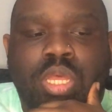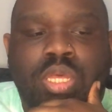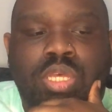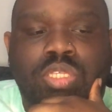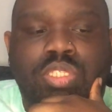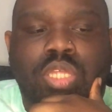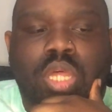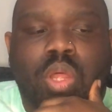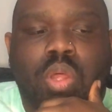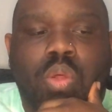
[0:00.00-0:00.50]

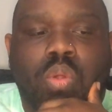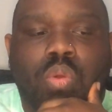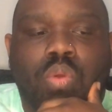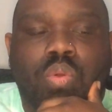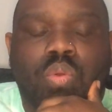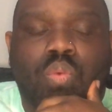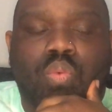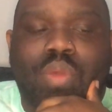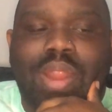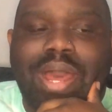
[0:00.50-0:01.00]
So
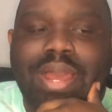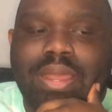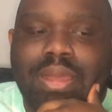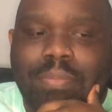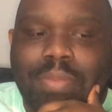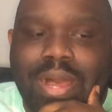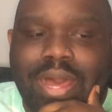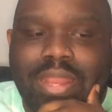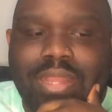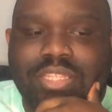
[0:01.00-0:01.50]
Rock
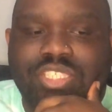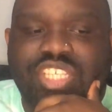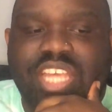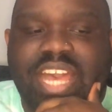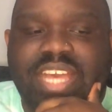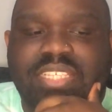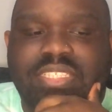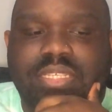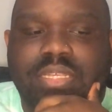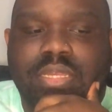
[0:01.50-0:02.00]

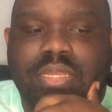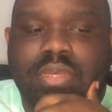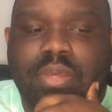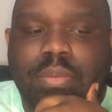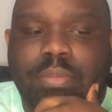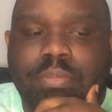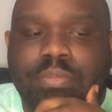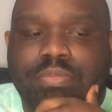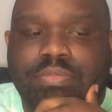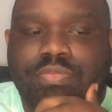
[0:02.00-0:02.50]
apologized to
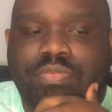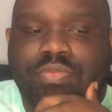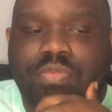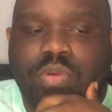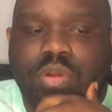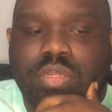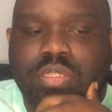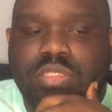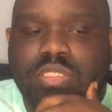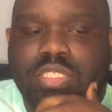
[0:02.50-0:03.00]
him
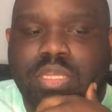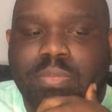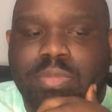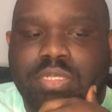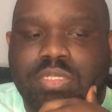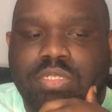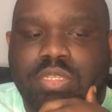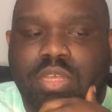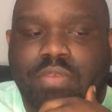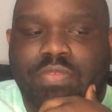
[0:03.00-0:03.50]
for some
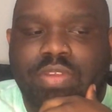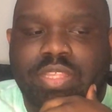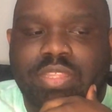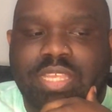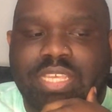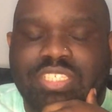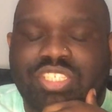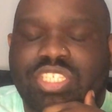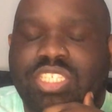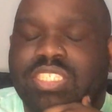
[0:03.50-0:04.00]
of the, you know, for the
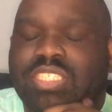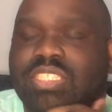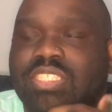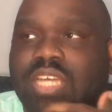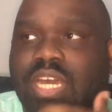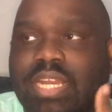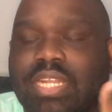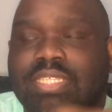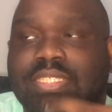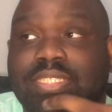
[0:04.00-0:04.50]
things she's
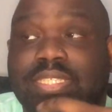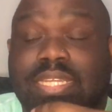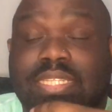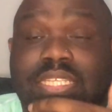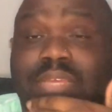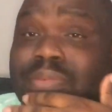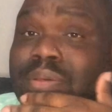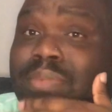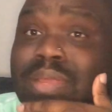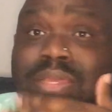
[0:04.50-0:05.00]
done and said
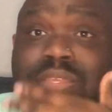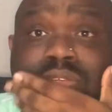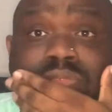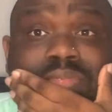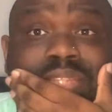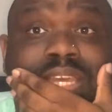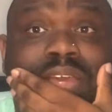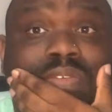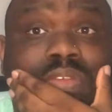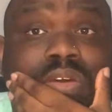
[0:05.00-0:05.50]
to him. I'm like, you
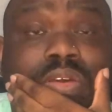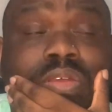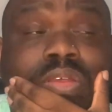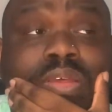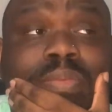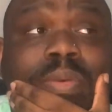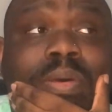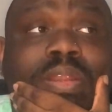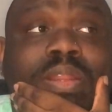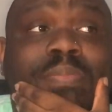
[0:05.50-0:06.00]
definitely owe
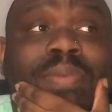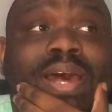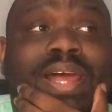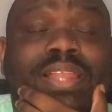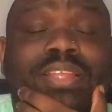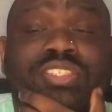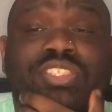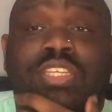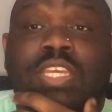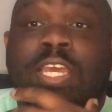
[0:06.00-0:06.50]
him an
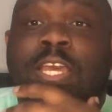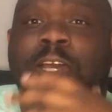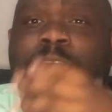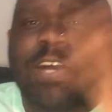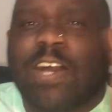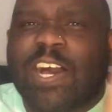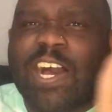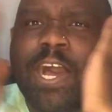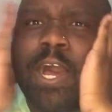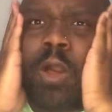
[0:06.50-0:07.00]
apology.
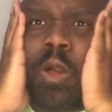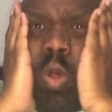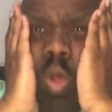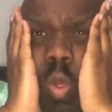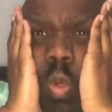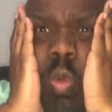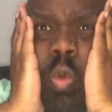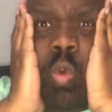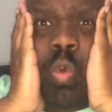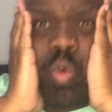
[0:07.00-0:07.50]
I
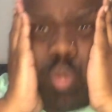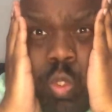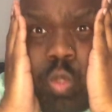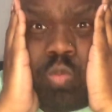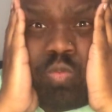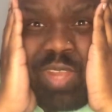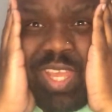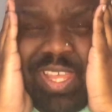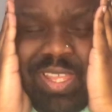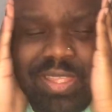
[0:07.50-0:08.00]
own you,
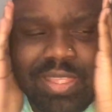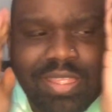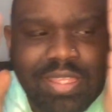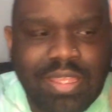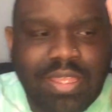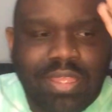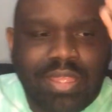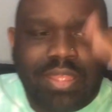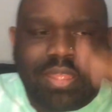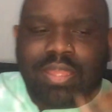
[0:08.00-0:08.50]
nigga.
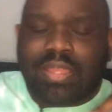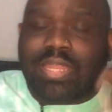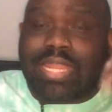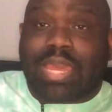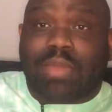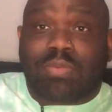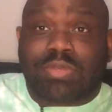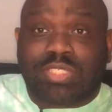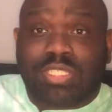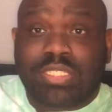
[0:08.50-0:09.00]

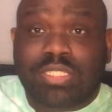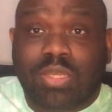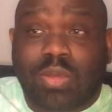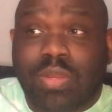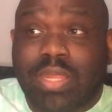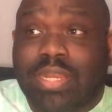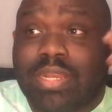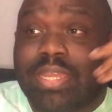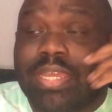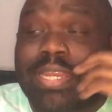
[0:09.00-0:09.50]
Like when she
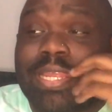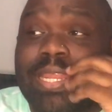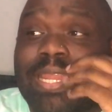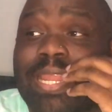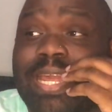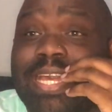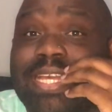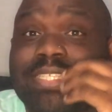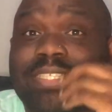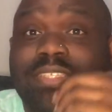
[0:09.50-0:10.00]
told that nigga that
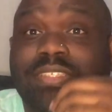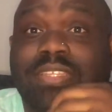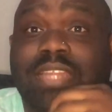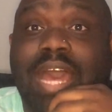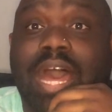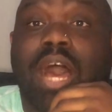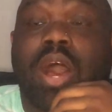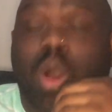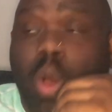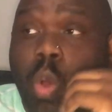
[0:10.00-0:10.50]
last season,
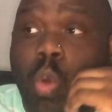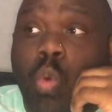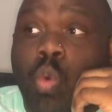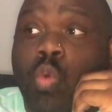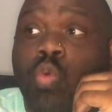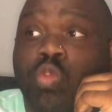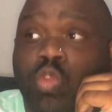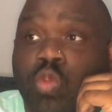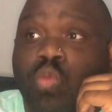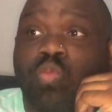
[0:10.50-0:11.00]
I
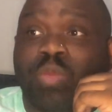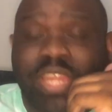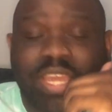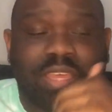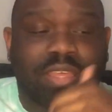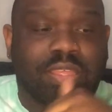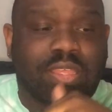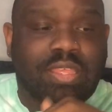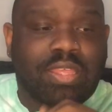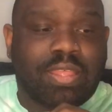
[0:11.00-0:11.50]
own you,
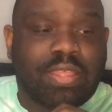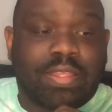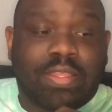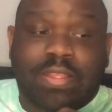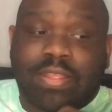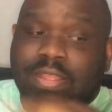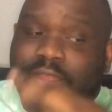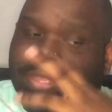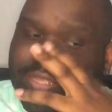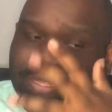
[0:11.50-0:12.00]
nigga.
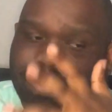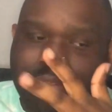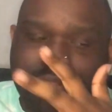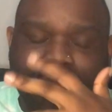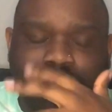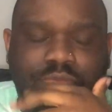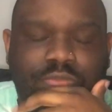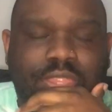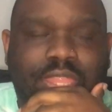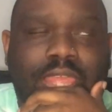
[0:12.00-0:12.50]

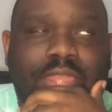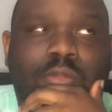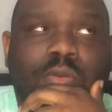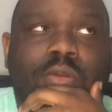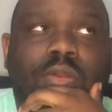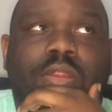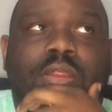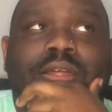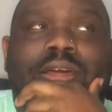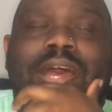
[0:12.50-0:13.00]
Like,
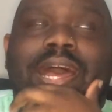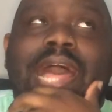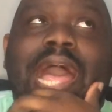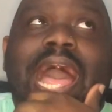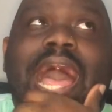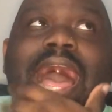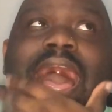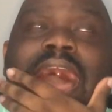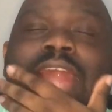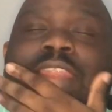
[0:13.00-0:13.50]
I